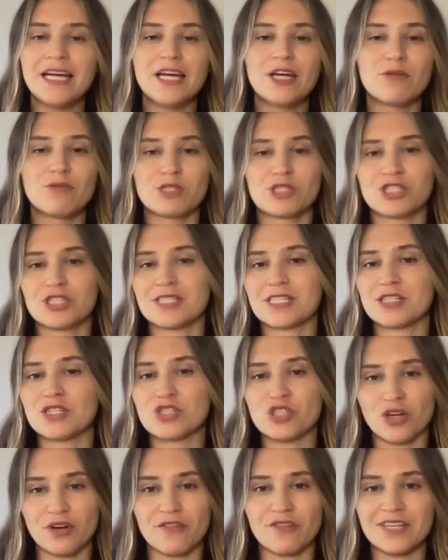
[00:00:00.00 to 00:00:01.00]
which is a
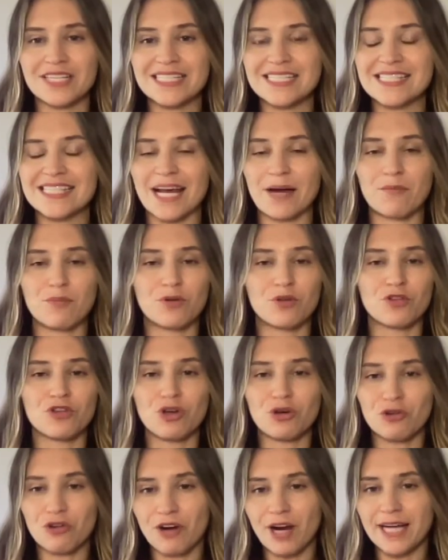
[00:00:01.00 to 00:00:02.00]
service that will
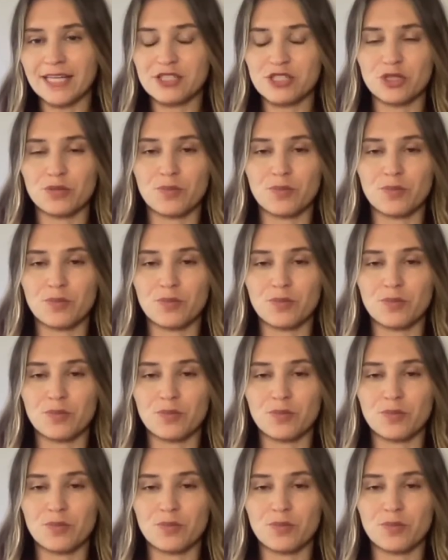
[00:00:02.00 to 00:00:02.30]
notarize your